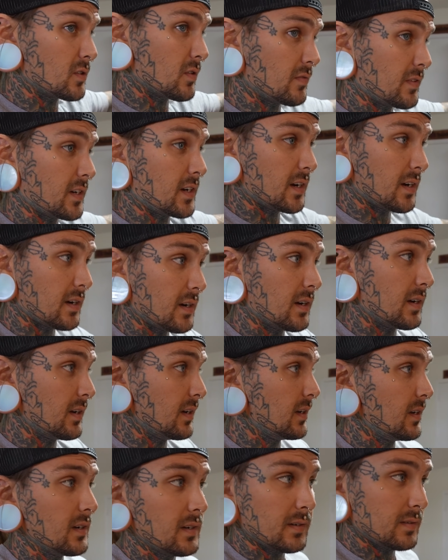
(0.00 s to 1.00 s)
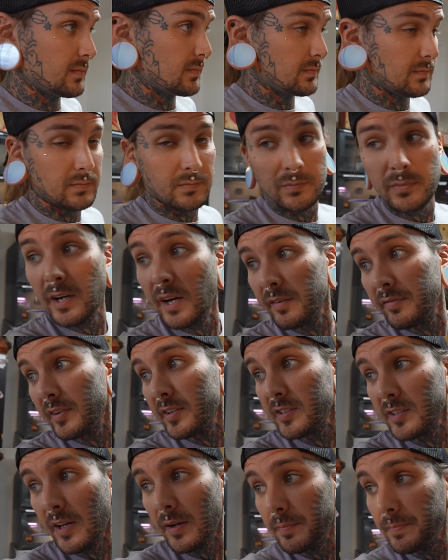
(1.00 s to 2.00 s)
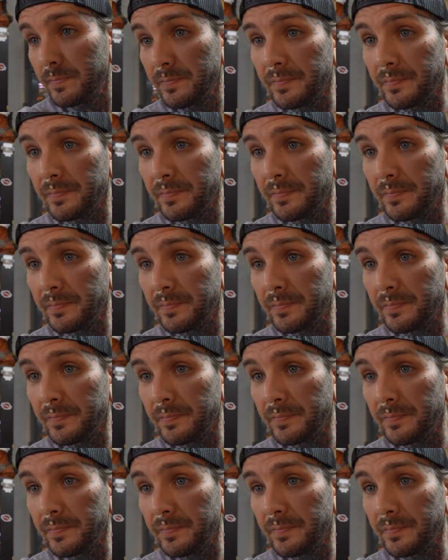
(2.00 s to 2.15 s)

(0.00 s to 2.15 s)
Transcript: over here, got to fix that.